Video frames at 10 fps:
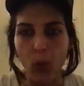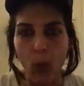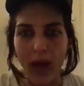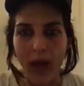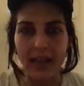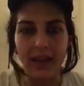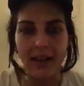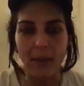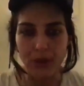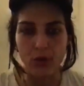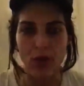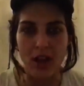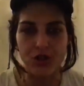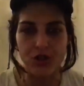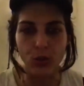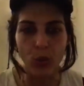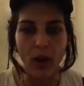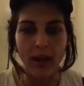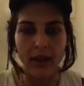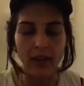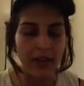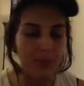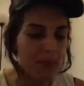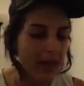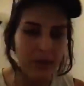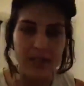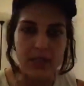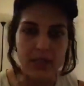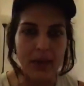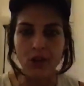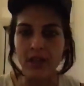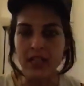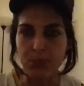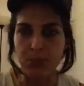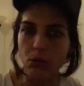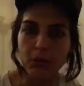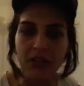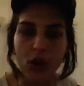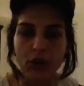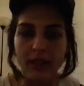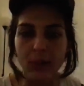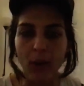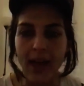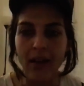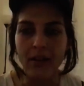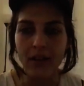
weighing it up in a rational way. Like maybe it's better, it's probably the only way out.